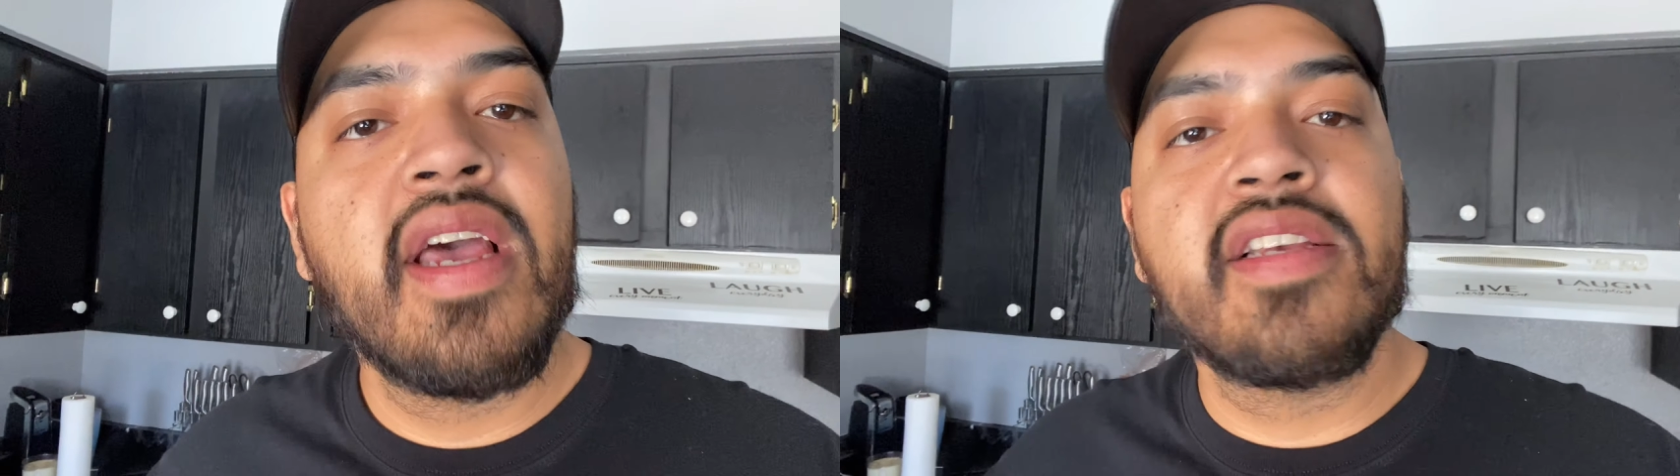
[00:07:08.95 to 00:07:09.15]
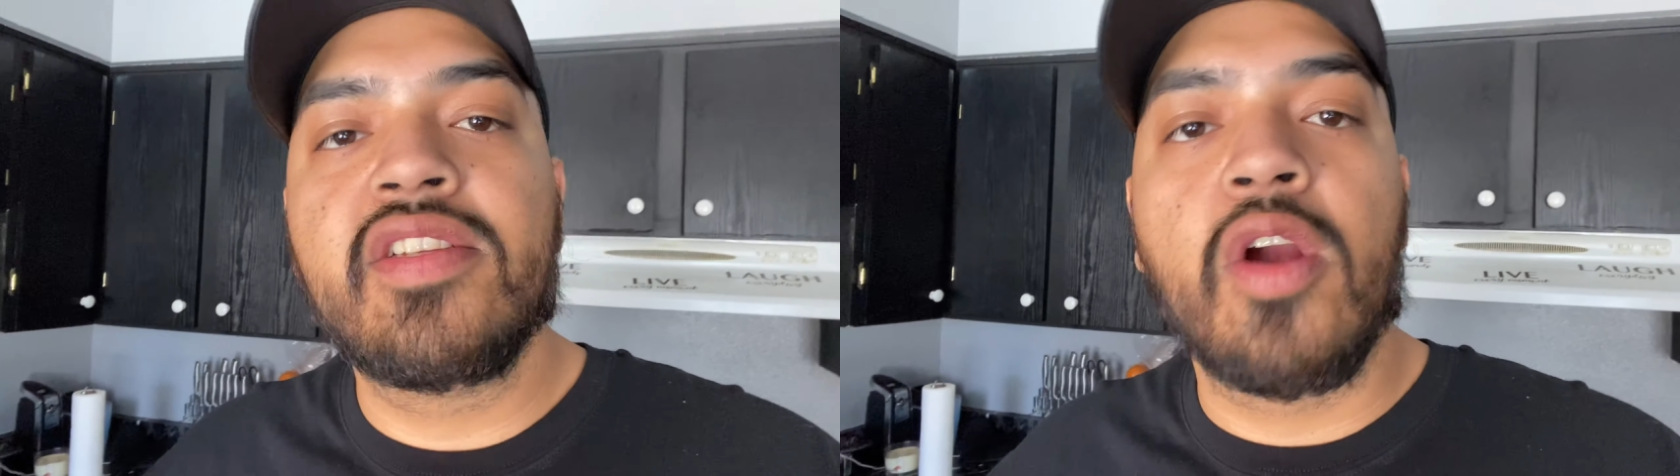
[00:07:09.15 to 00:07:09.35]

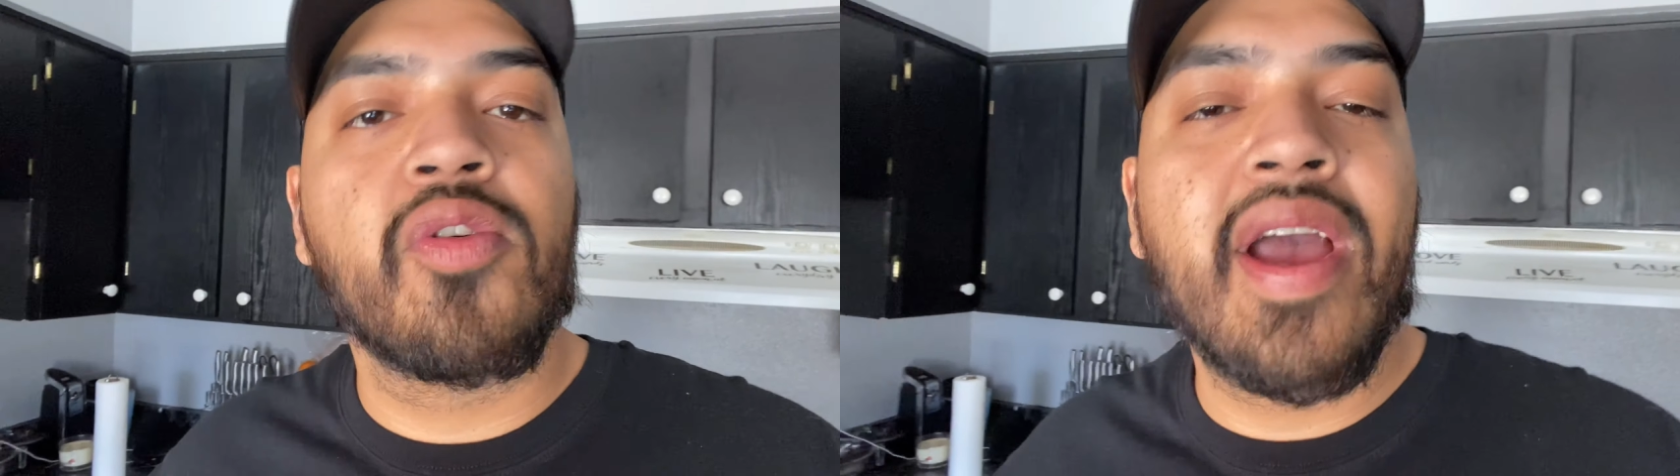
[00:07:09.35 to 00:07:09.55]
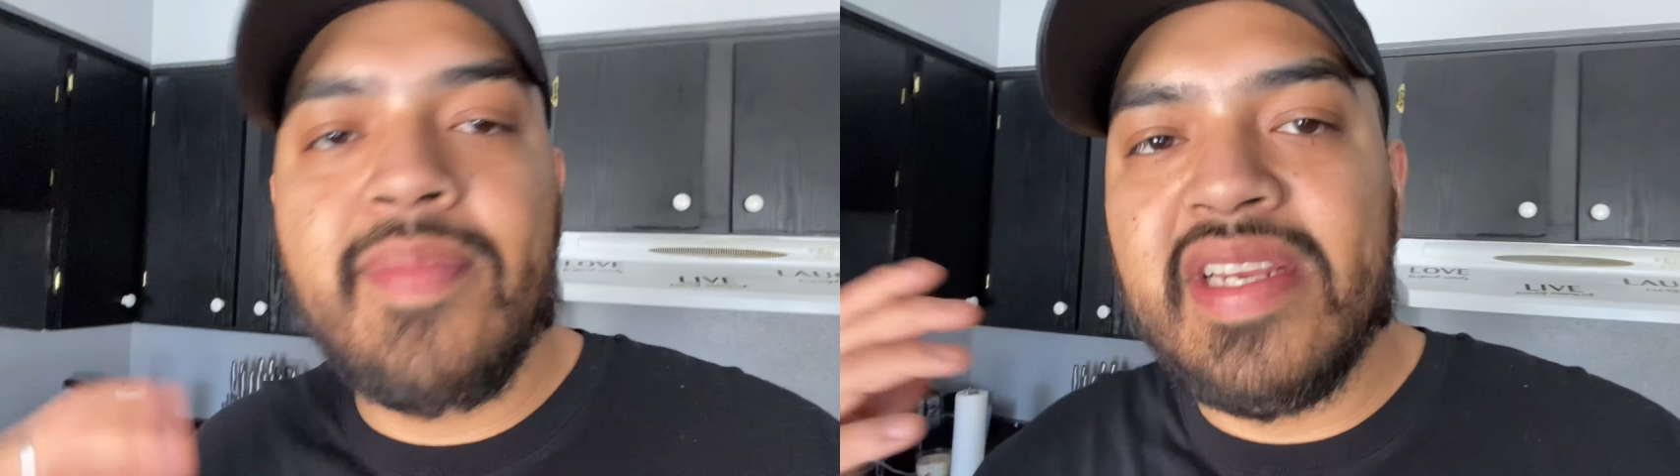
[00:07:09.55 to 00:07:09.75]
start
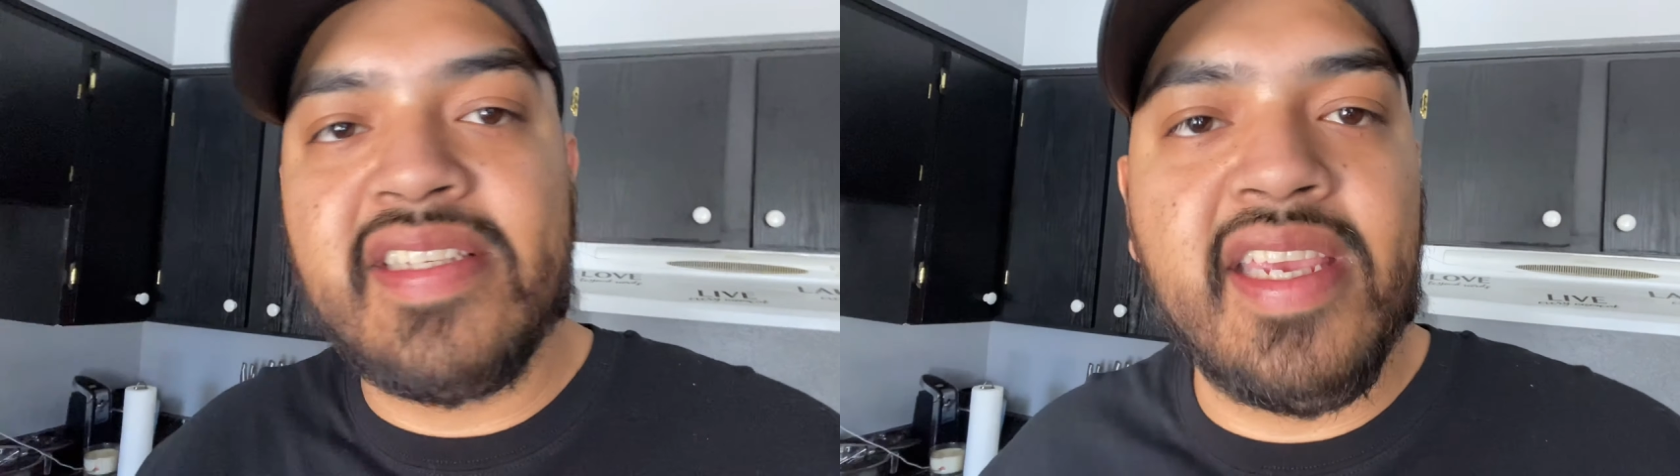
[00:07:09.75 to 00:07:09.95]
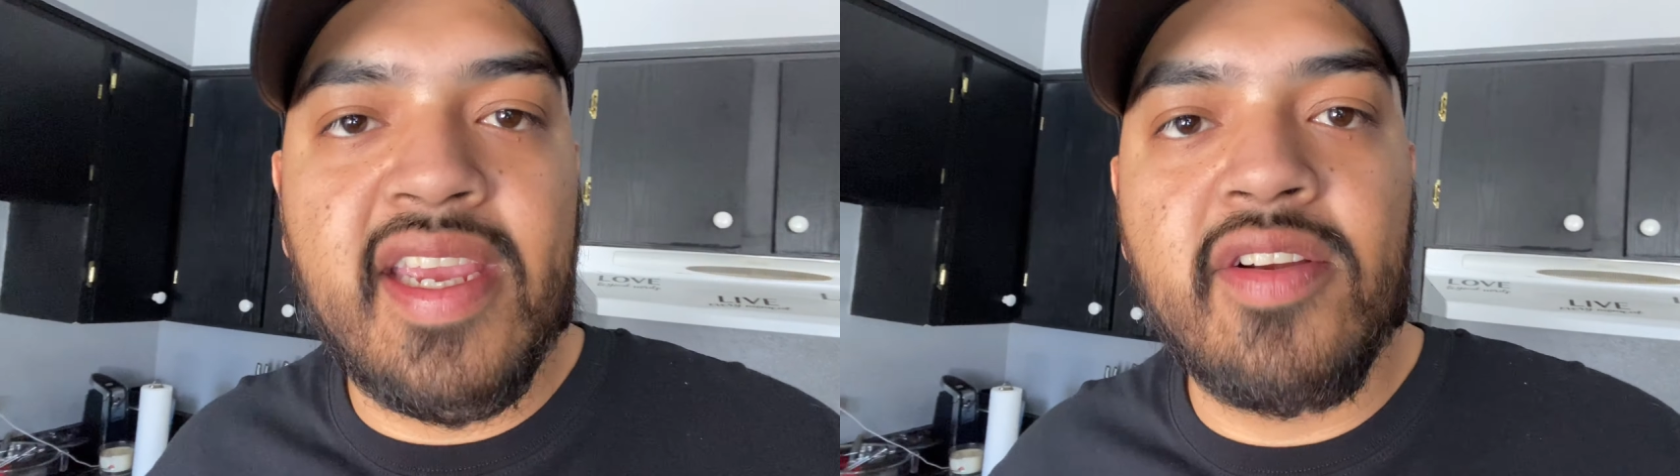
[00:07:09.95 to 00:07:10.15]
grabbing
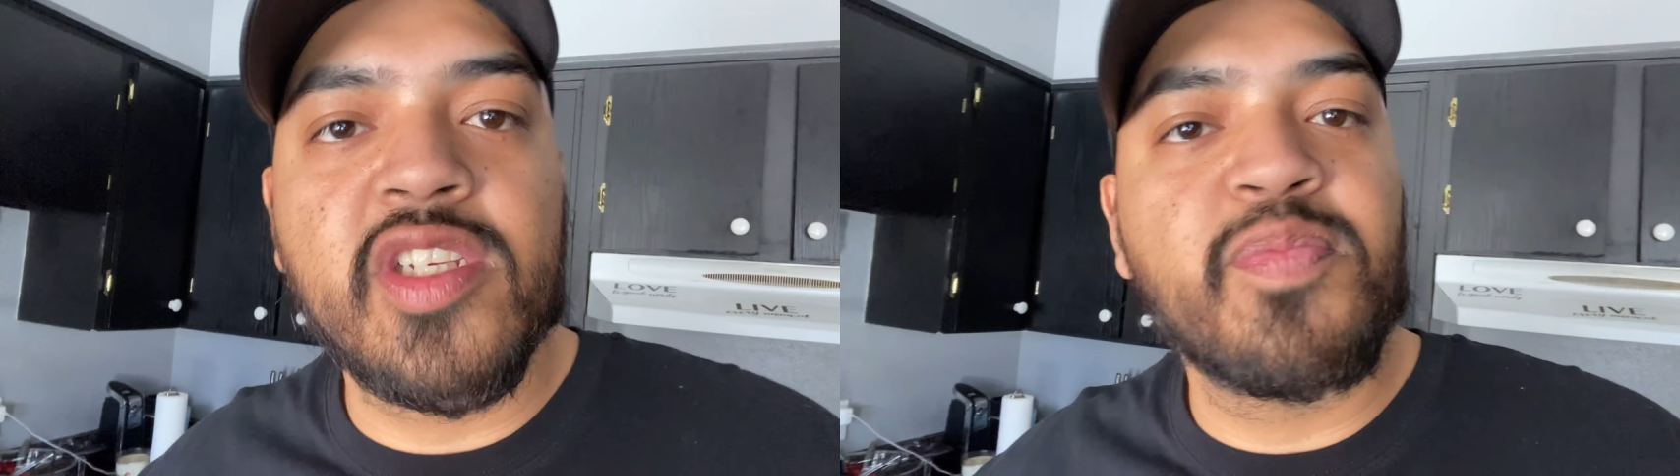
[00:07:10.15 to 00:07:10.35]
his ears,